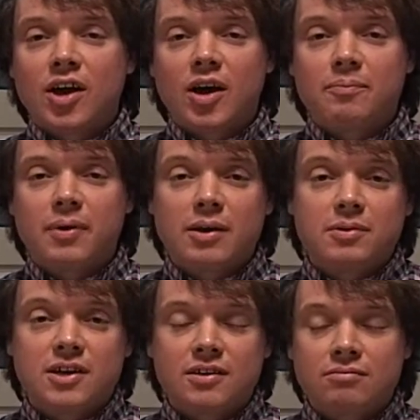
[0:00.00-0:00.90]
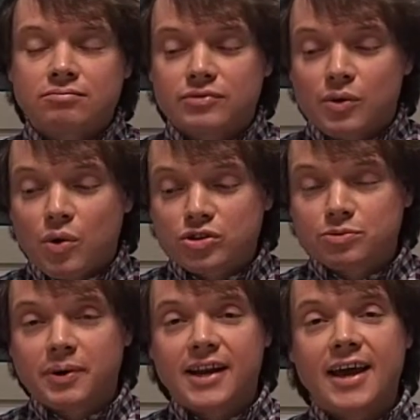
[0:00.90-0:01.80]
maybe they want a
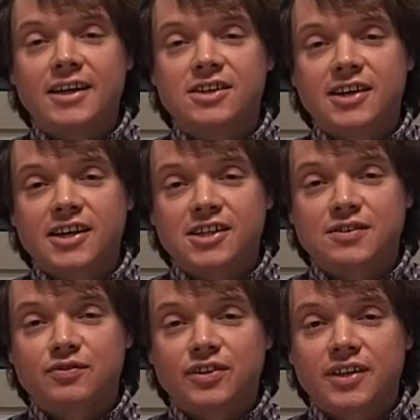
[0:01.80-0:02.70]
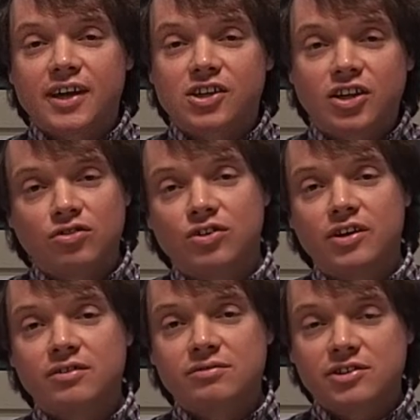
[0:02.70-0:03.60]
better education for their children
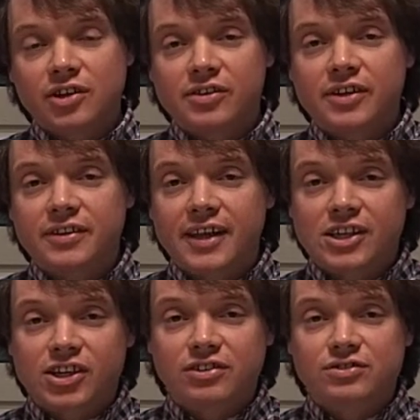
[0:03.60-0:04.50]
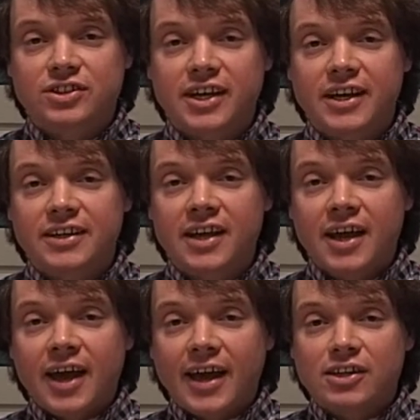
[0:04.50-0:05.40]
so that their children can
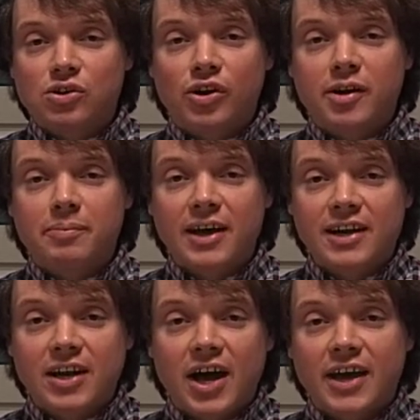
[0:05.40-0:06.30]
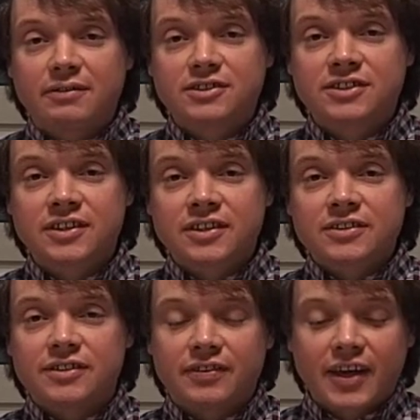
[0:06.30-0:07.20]
enjoy a better lives
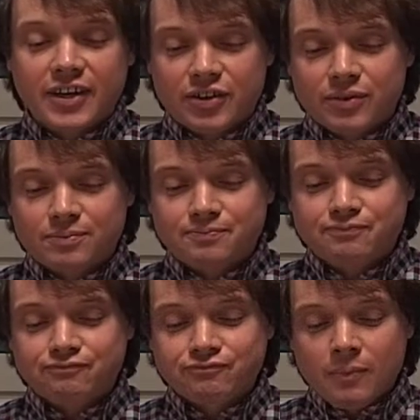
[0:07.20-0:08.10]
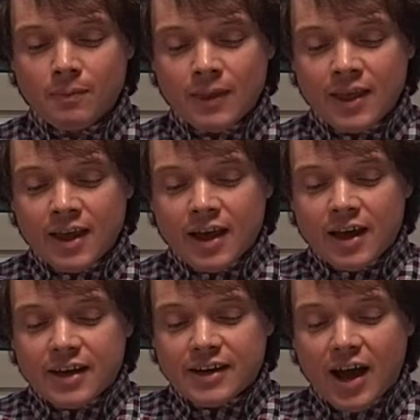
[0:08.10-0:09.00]
than they do.
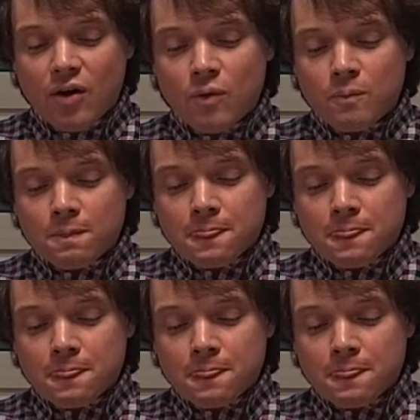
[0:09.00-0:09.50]
Now,